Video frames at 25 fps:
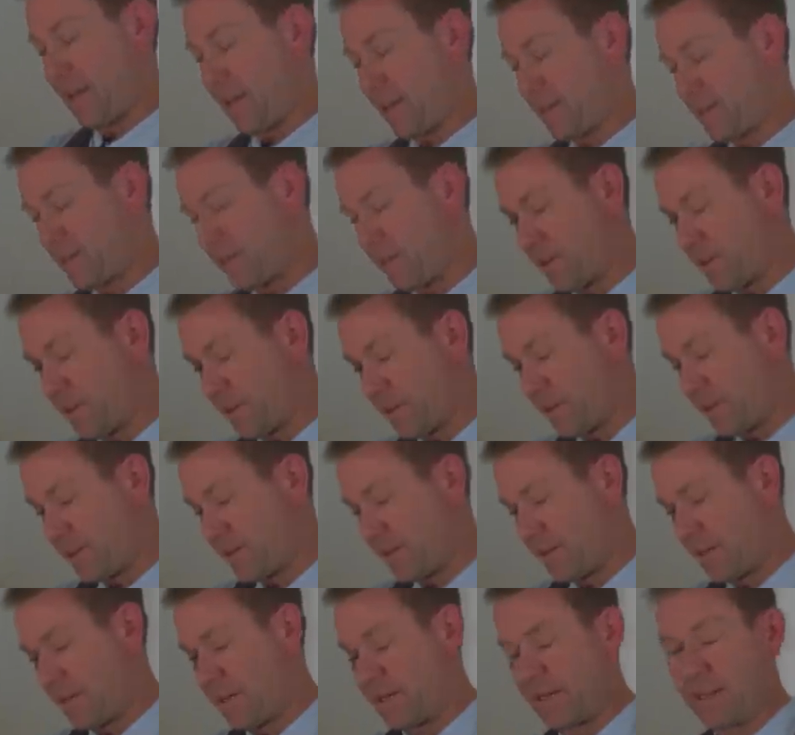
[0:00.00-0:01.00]
Excellent.
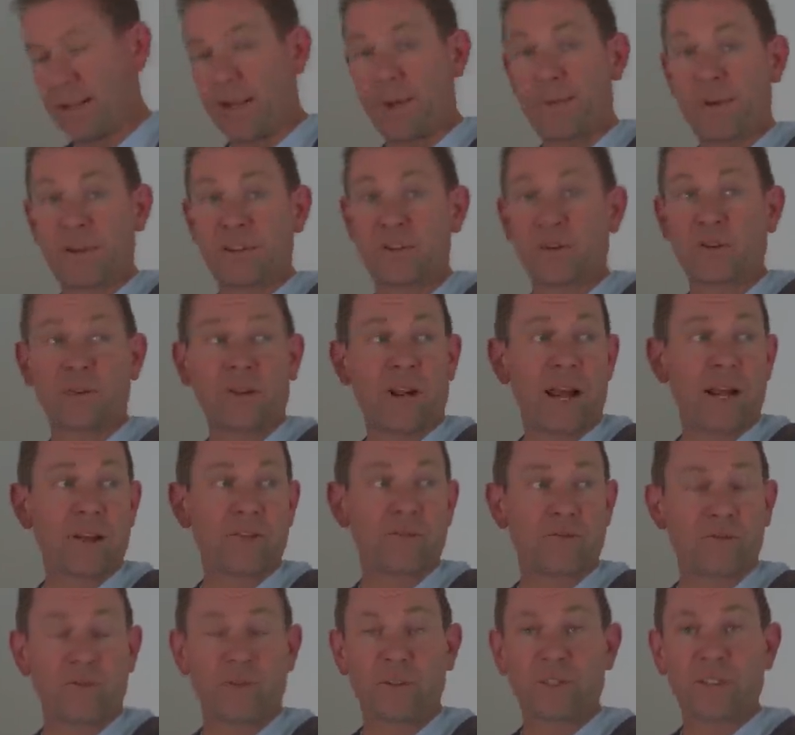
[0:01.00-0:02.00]
Yeah, it's on
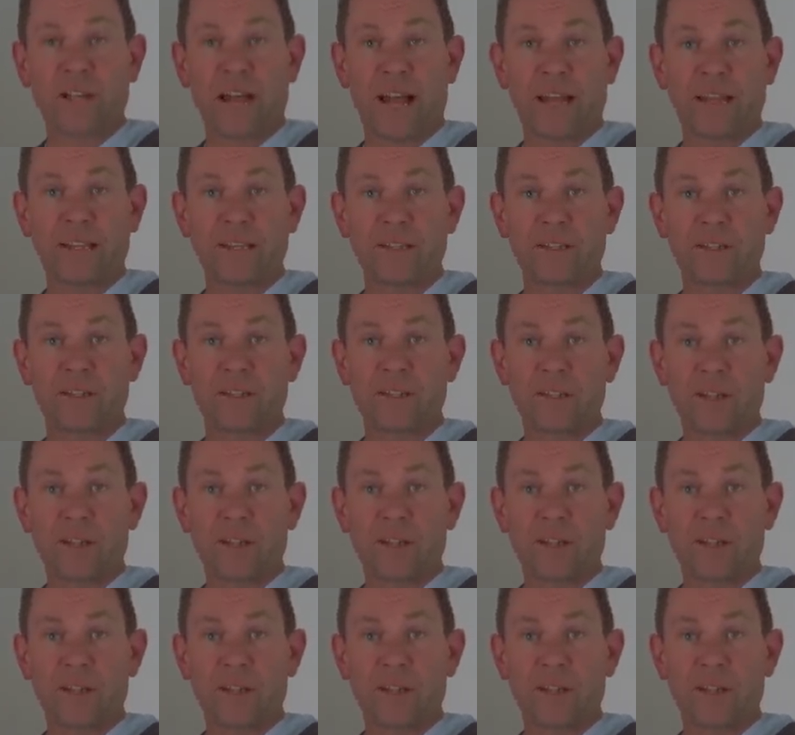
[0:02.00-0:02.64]
Android and